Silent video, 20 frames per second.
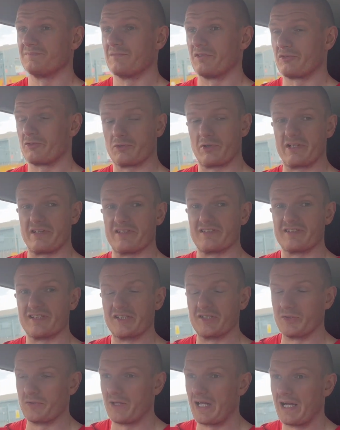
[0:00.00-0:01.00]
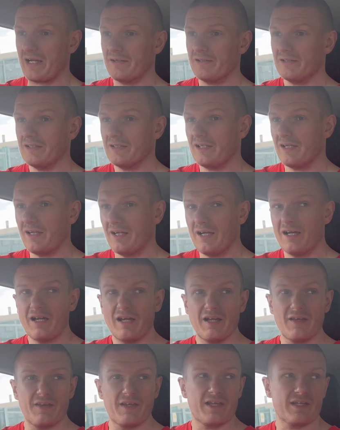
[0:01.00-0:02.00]
it's great to see her do that.
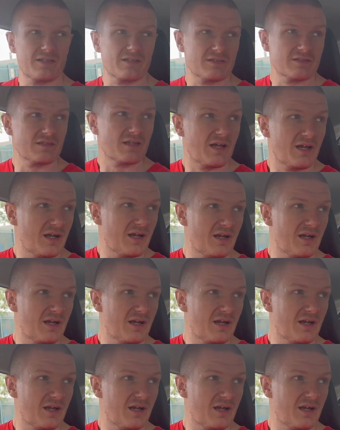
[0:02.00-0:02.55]
And then